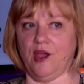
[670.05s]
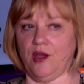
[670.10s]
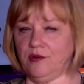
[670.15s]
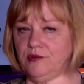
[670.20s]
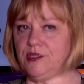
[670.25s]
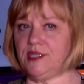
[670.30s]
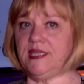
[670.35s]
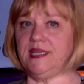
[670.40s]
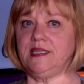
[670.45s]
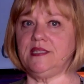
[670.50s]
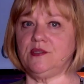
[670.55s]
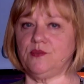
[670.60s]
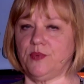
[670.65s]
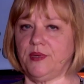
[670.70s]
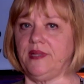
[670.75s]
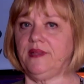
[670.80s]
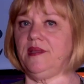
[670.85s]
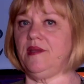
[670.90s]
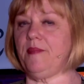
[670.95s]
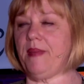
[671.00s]
Coaching is
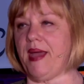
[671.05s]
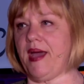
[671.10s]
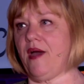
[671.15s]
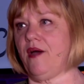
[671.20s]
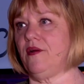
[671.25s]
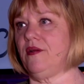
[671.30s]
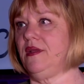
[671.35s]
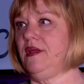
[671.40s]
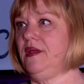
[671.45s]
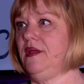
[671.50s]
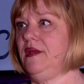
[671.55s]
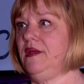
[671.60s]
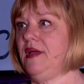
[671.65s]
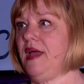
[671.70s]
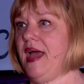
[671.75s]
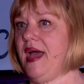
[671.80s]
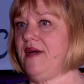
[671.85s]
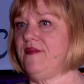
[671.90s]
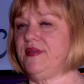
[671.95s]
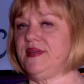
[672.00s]
really about
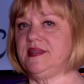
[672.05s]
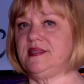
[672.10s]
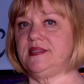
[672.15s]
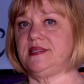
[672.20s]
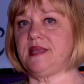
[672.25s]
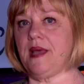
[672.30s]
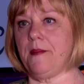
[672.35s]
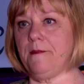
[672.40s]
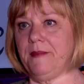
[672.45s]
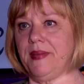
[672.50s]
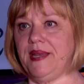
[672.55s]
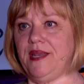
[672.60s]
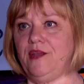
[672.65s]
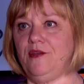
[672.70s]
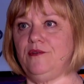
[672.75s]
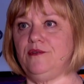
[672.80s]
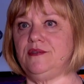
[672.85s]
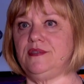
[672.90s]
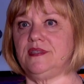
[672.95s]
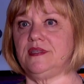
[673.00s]
having somebody
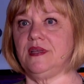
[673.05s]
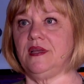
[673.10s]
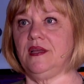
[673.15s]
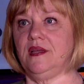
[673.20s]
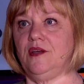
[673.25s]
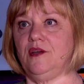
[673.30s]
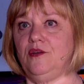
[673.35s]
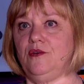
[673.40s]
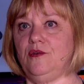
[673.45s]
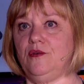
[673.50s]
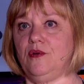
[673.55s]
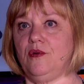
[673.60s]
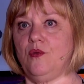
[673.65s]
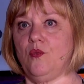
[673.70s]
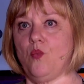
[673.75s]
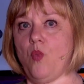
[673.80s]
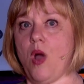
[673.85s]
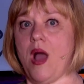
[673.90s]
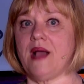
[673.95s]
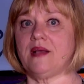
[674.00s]
who
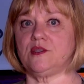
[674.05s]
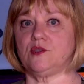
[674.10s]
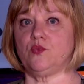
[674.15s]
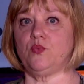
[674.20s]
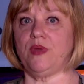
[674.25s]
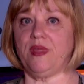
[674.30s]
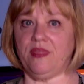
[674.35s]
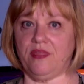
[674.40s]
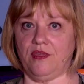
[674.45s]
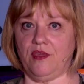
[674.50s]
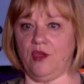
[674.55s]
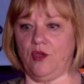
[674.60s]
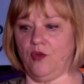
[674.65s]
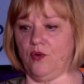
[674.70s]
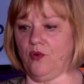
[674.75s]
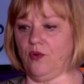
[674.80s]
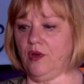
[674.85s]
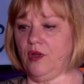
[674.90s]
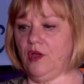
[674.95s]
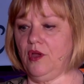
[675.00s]
walks with
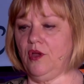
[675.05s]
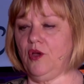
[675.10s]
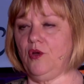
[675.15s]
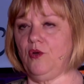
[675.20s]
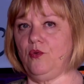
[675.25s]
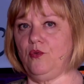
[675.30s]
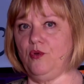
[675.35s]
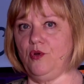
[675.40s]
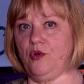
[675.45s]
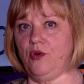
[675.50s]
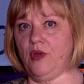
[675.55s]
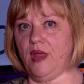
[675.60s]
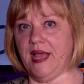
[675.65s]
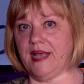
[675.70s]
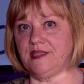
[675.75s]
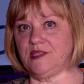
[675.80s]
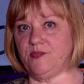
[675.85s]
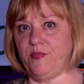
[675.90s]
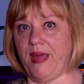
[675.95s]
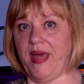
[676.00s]
you, who
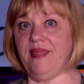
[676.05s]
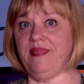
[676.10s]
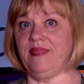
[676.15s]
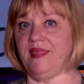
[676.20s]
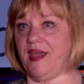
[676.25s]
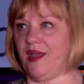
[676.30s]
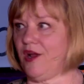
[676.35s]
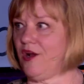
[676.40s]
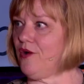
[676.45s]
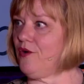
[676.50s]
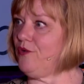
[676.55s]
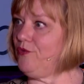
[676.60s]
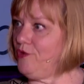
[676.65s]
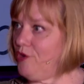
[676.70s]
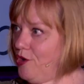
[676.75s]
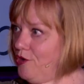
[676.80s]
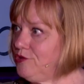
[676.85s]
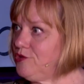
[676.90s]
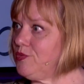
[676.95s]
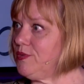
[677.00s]
has been there, who
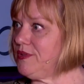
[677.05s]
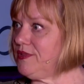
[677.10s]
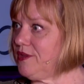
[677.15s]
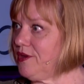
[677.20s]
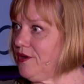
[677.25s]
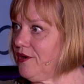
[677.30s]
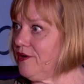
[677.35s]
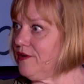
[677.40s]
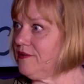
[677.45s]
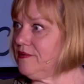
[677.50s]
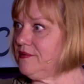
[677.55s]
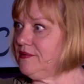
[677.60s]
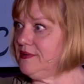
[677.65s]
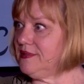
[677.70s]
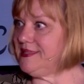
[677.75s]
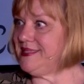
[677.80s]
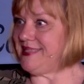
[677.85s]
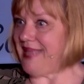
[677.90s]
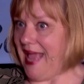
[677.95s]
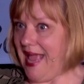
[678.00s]
knows what they're
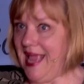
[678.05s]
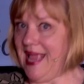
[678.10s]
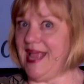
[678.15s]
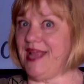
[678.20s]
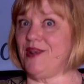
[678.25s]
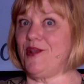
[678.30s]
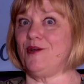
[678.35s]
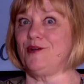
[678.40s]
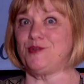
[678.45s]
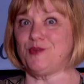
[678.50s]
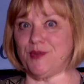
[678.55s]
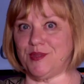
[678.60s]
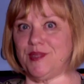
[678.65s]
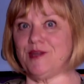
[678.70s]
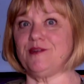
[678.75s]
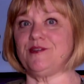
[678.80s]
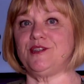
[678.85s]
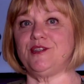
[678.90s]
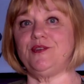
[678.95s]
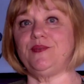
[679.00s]
saying, knows what
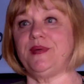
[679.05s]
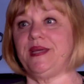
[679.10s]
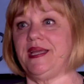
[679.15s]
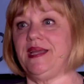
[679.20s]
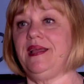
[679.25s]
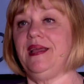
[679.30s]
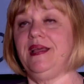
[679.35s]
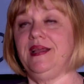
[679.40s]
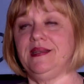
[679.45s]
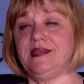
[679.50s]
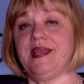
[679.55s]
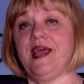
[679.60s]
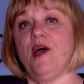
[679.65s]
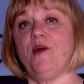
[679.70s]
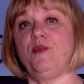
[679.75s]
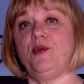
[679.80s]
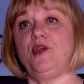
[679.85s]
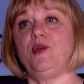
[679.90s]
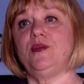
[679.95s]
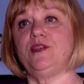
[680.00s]
they're doing to
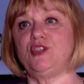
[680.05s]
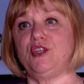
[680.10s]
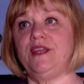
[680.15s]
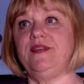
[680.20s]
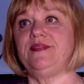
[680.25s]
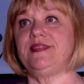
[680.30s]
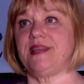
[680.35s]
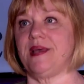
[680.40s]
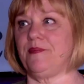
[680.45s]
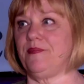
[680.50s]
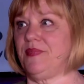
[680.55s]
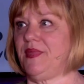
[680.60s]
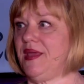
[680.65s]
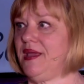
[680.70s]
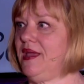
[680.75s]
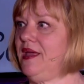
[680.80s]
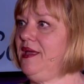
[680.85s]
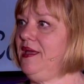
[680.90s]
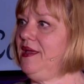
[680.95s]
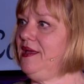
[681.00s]
help you achieve, yeah,
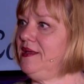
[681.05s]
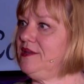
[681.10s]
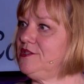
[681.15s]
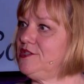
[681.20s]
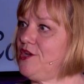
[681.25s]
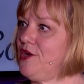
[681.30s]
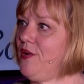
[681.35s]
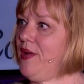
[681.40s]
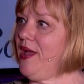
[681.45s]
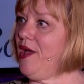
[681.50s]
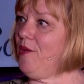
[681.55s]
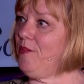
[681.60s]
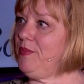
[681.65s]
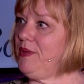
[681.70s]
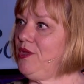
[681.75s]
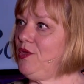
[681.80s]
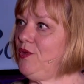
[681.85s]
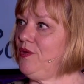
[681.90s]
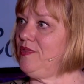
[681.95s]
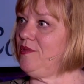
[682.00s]
something. So
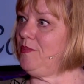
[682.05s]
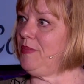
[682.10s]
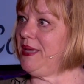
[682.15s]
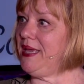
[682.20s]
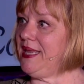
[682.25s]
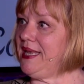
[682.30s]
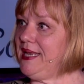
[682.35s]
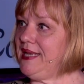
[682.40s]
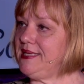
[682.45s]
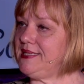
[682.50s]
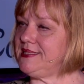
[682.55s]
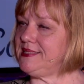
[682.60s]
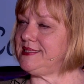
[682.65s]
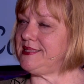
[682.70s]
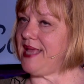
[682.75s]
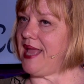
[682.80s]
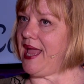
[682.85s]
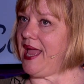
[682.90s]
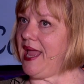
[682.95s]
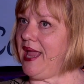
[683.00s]
helping you in the beginning to
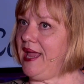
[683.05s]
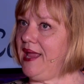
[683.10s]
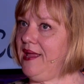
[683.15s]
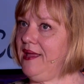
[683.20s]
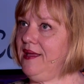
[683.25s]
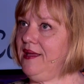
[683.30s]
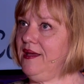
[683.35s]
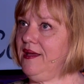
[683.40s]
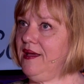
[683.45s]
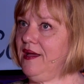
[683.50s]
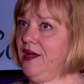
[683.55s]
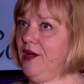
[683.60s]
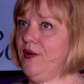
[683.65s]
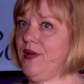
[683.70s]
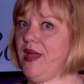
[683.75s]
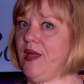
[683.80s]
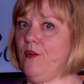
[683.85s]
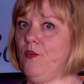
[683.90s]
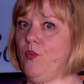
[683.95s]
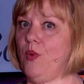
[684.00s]
say,
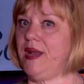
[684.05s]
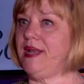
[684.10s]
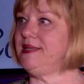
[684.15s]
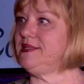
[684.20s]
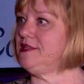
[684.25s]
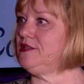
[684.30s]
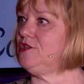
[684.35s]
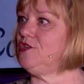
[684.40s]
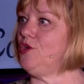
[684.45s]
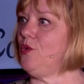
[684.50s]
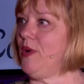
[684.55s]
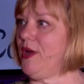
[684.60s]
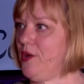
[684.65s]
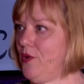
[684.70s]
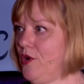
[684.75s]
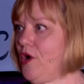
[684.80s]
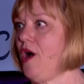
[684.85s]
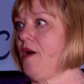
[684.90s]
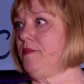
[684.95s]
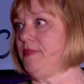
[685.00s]
okay, what is it that you want
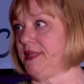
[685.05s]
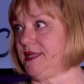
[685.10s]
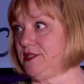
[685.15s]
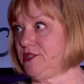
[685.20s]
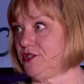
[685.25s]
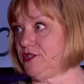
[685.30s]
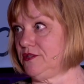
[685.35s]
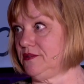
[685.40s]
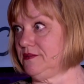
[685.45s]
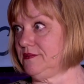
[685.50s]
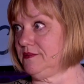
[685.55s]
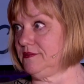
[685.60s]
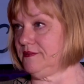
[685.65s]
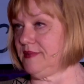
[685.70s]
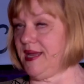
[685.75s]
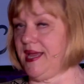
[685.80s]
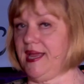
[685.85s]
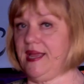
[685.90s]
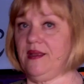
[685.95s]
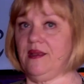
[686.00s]
to accomplish, mm-hmm,
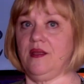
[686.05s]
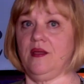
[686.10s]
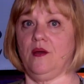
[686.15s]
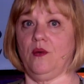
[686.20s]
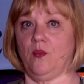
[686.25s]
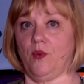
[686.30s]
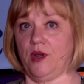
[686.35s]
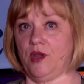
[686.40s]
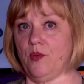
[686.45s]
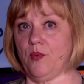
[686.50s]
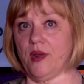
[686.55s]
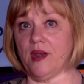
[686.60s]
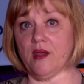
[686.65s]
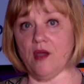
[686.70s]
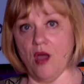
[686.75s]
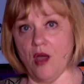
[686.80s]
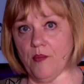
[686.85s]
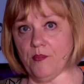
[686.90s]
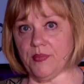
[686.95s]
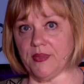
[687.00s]
right? What do you want to
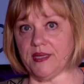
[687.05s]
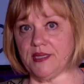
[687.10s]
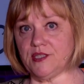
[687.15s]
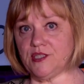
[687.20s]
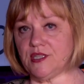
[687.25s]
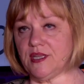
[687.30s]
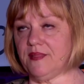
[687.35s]
accomplish?